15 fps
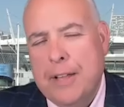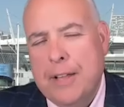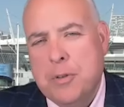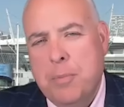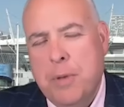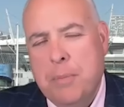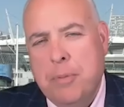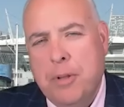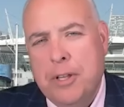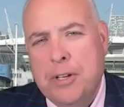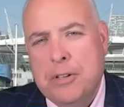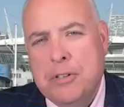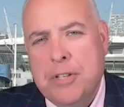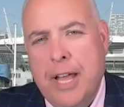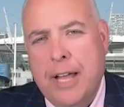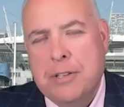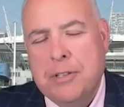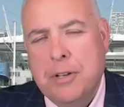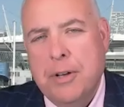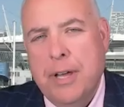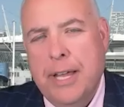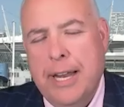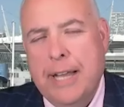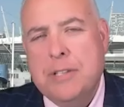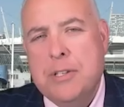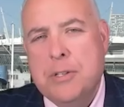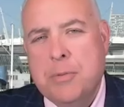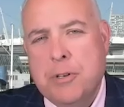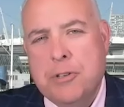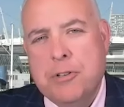so people understand? So in
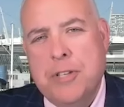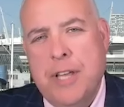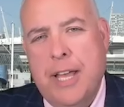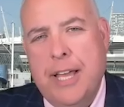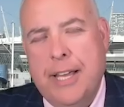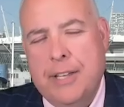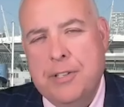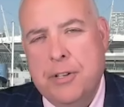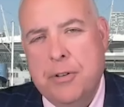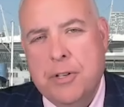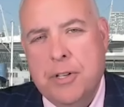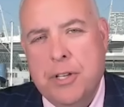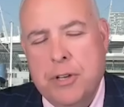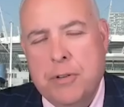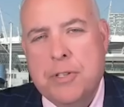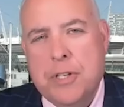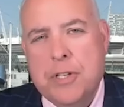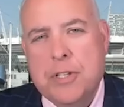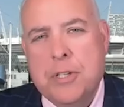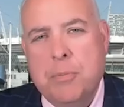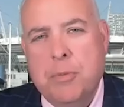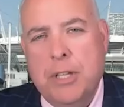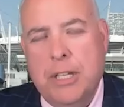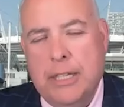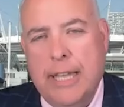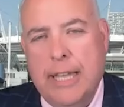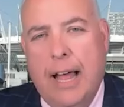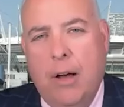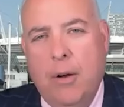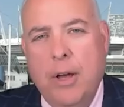essence, what you're saying is your system will
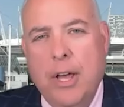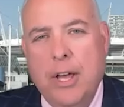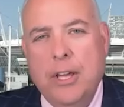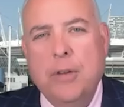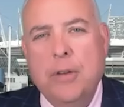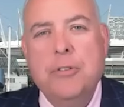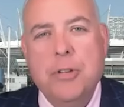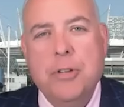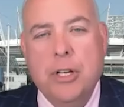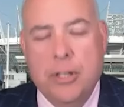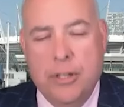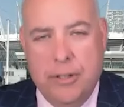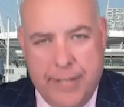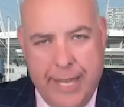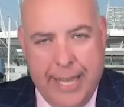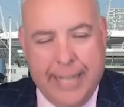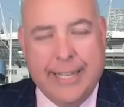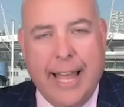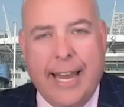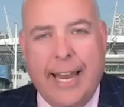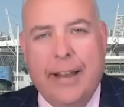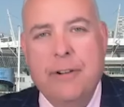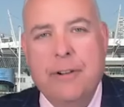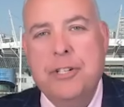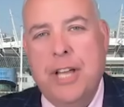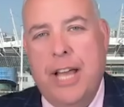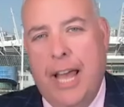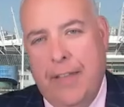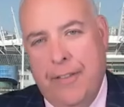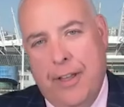allow you to take that
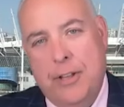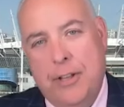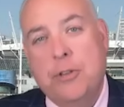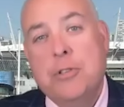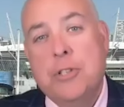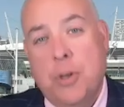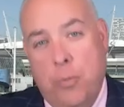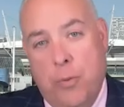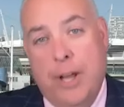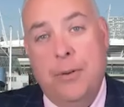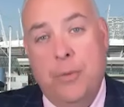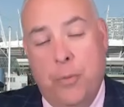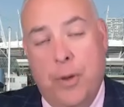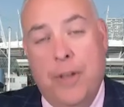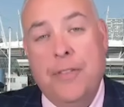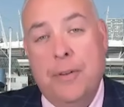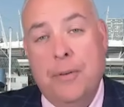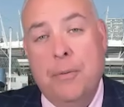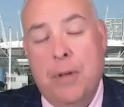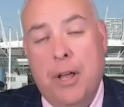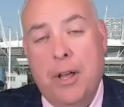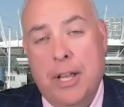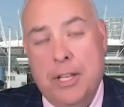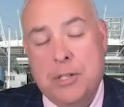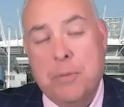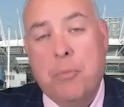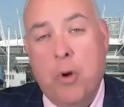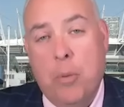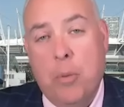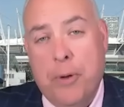energy and then use it when it's
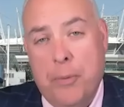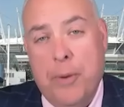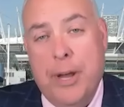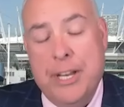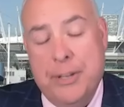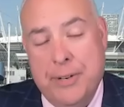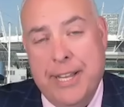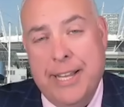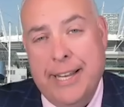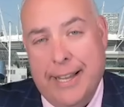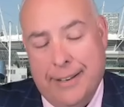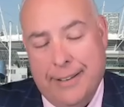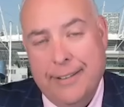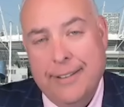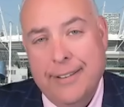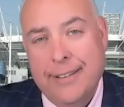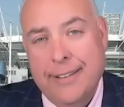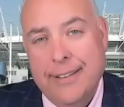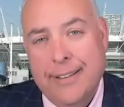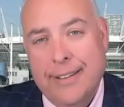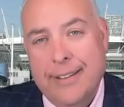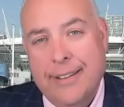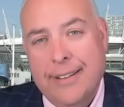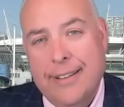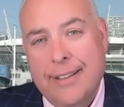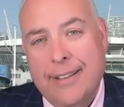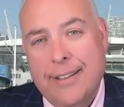appropriate, when you need it. We make,